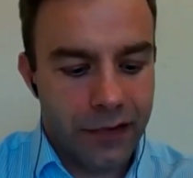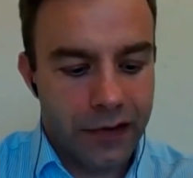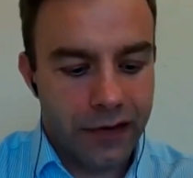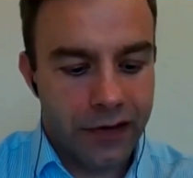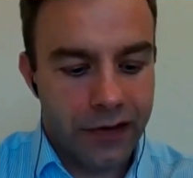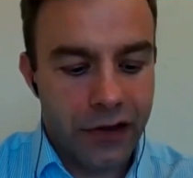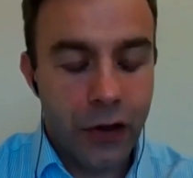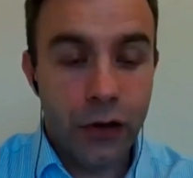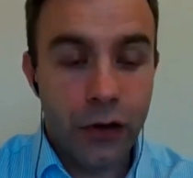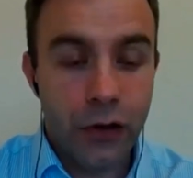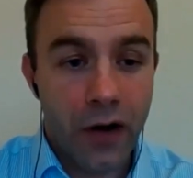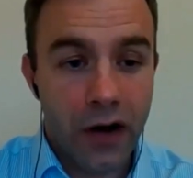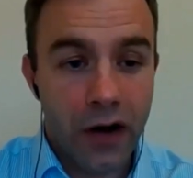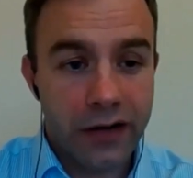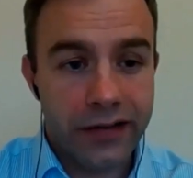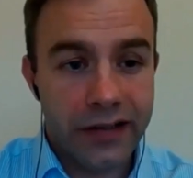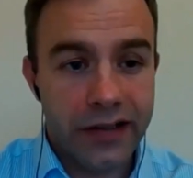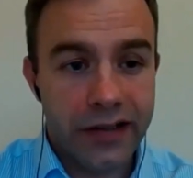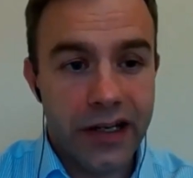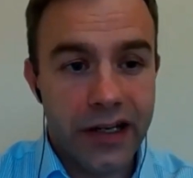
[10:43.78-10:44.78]
the
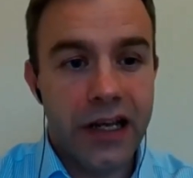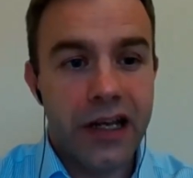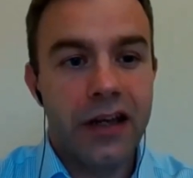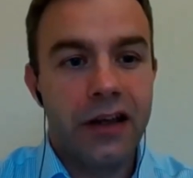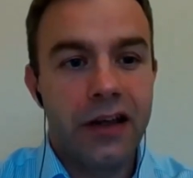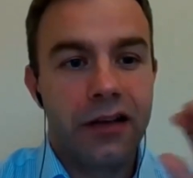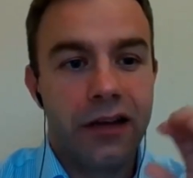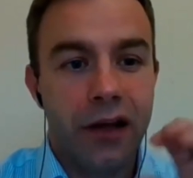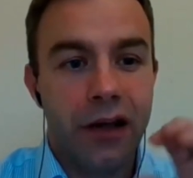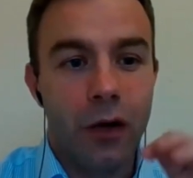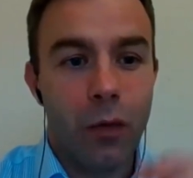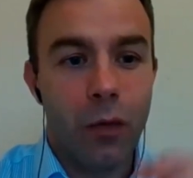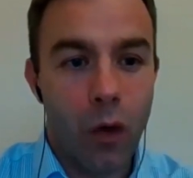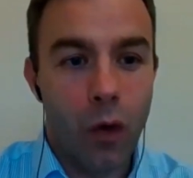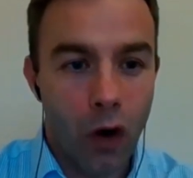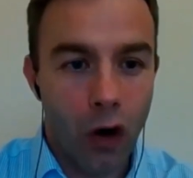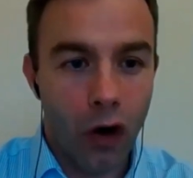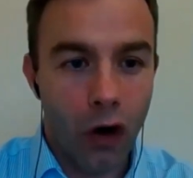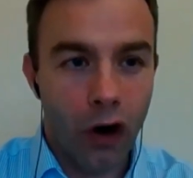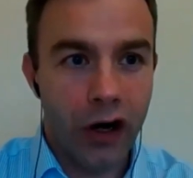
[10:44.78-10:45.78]
university, the
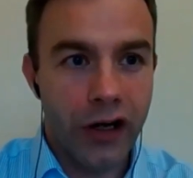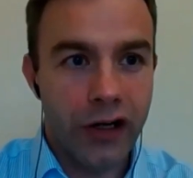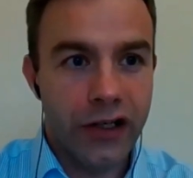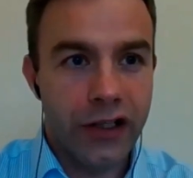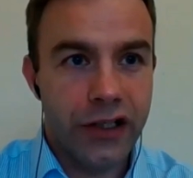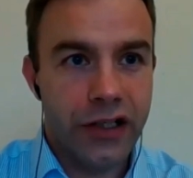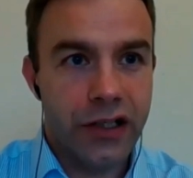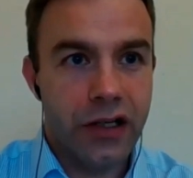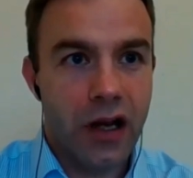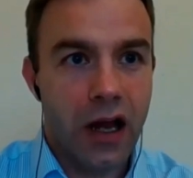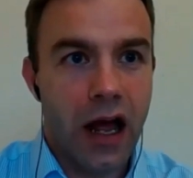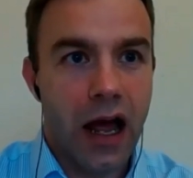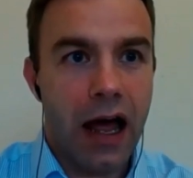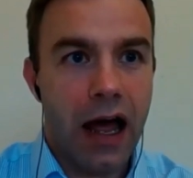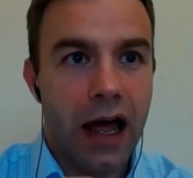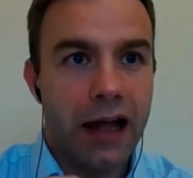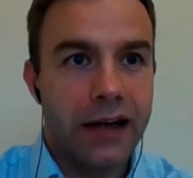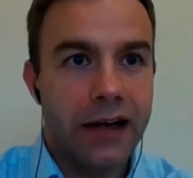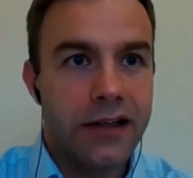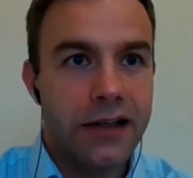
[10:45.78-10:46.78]
award,
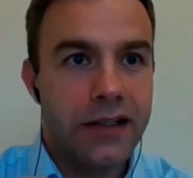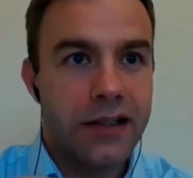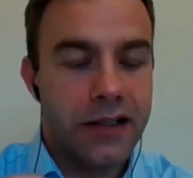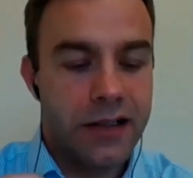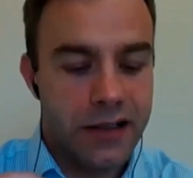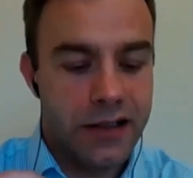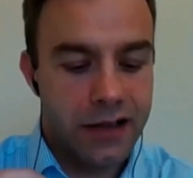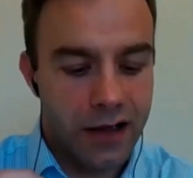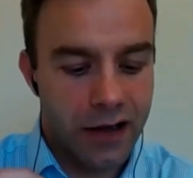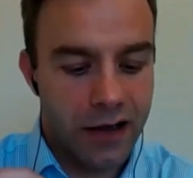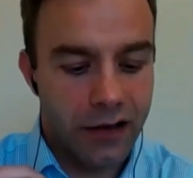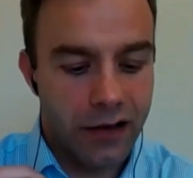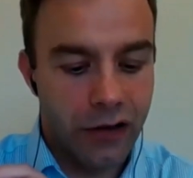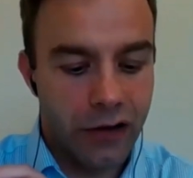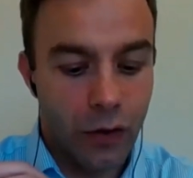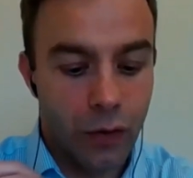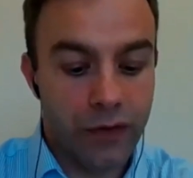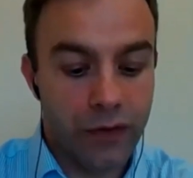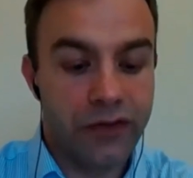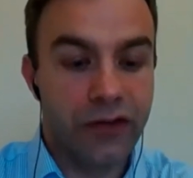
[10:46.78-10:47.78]
and
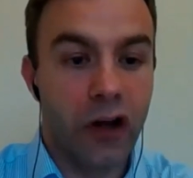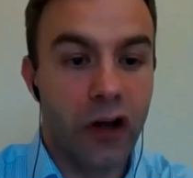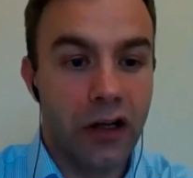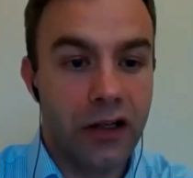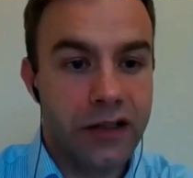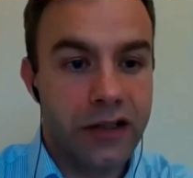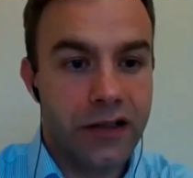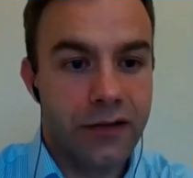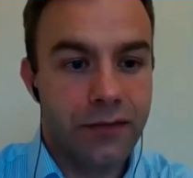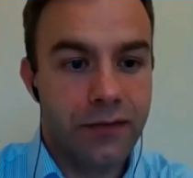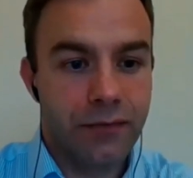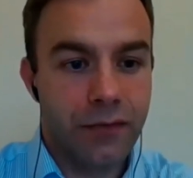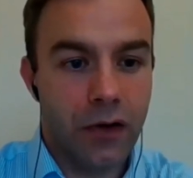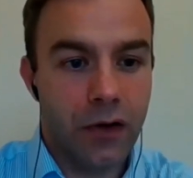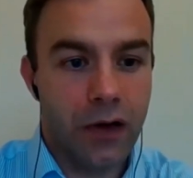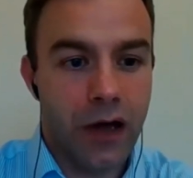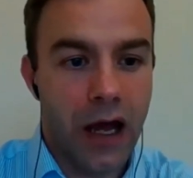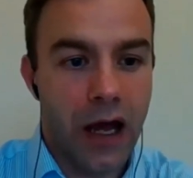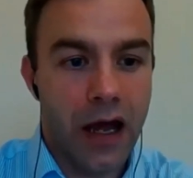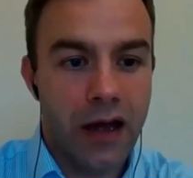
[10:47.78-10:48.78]
your result.
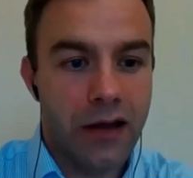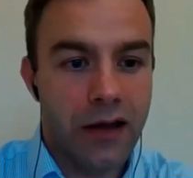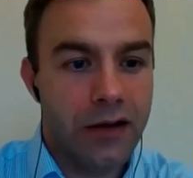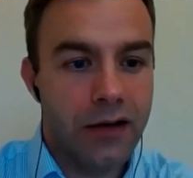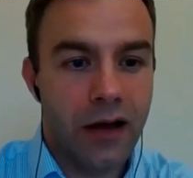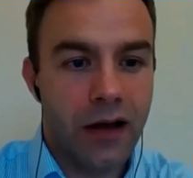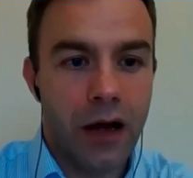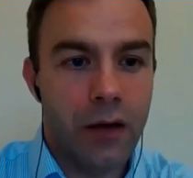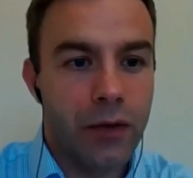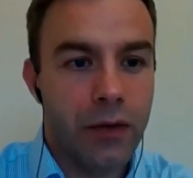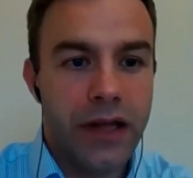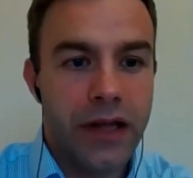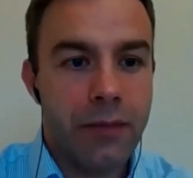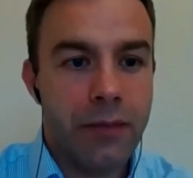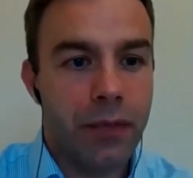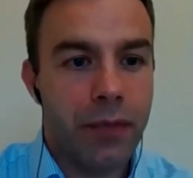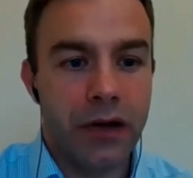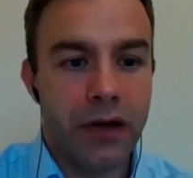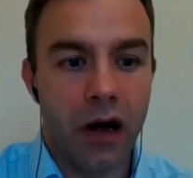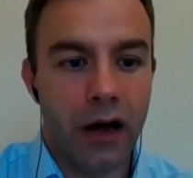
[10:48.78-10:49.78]
Okay, I would
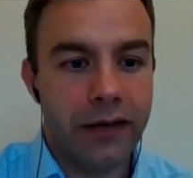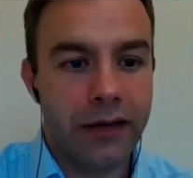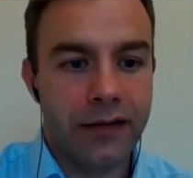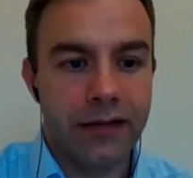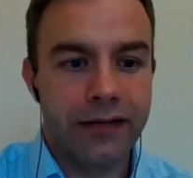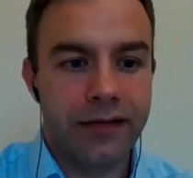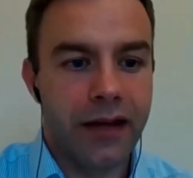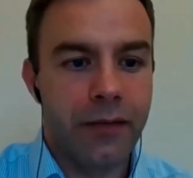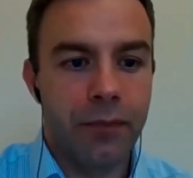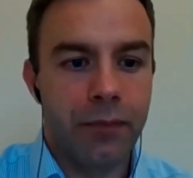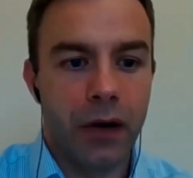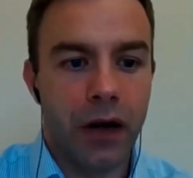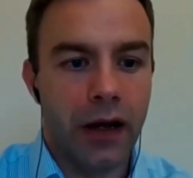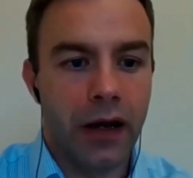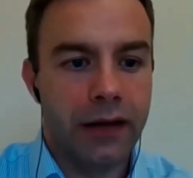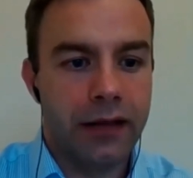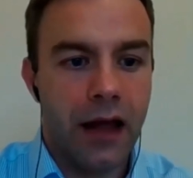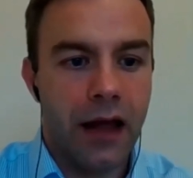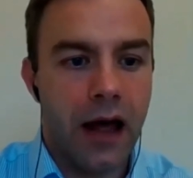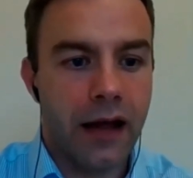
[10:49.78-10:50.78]
keep it nice and simple
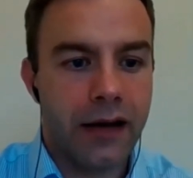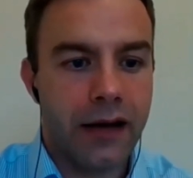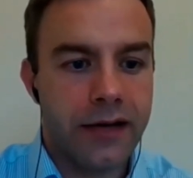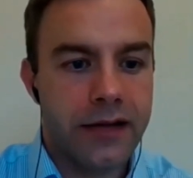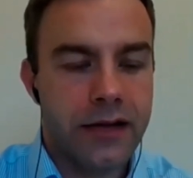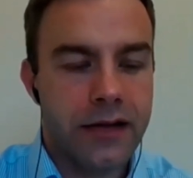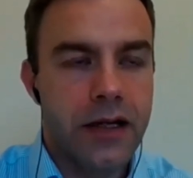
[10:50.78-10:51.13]
like that.